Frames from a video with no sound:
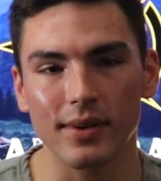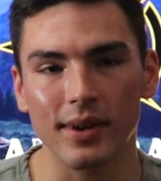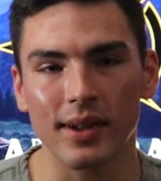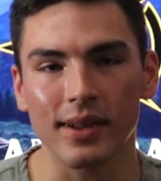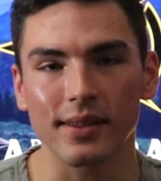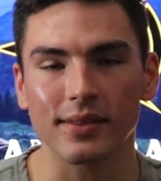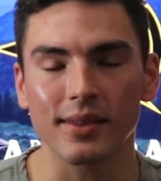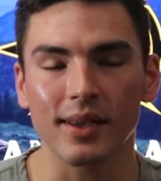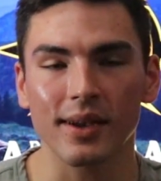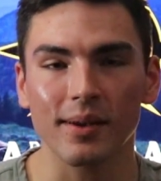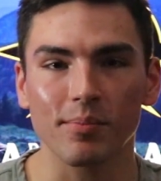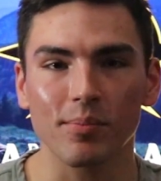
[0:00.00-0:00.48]

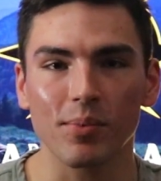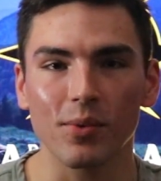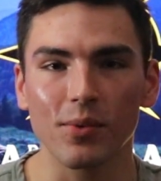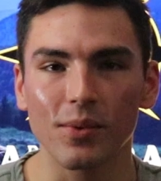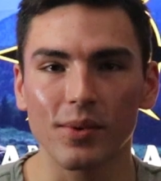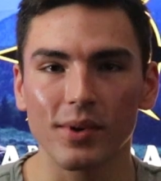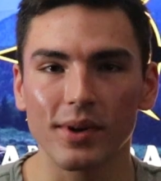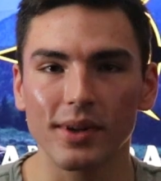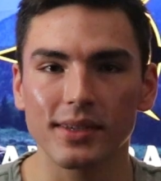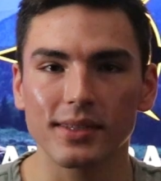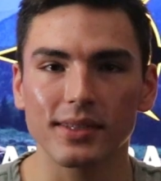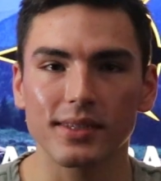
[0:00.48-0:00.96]
at that
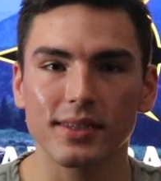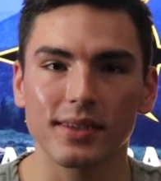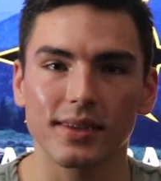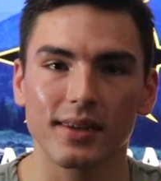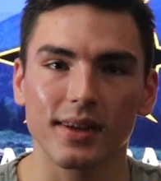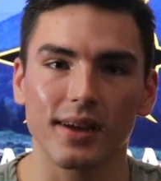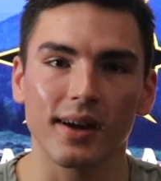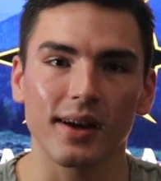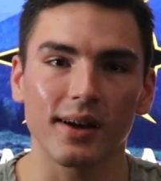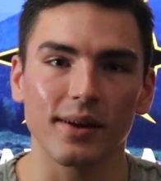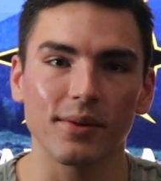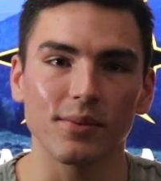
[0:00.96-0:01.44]
point,
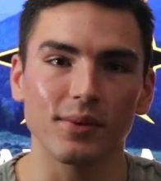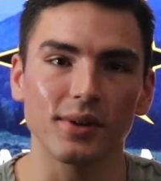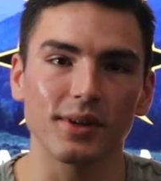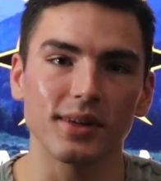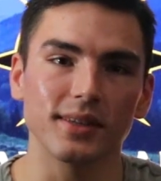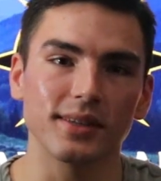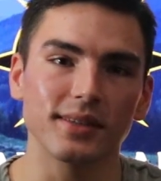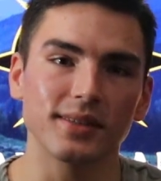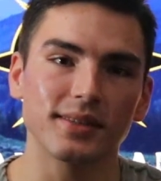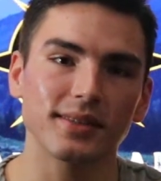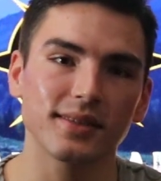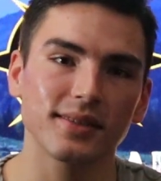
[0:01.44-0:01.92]
I
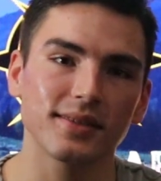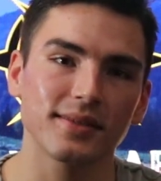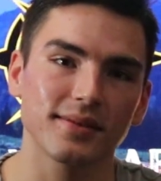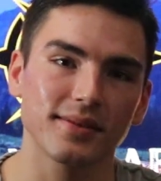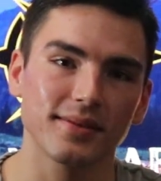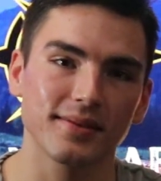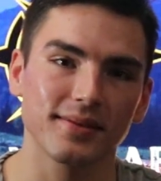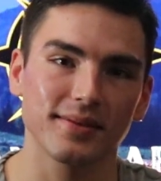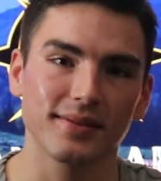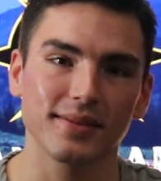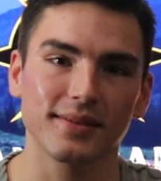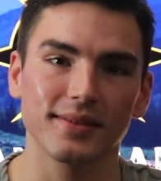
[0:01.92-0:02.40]
was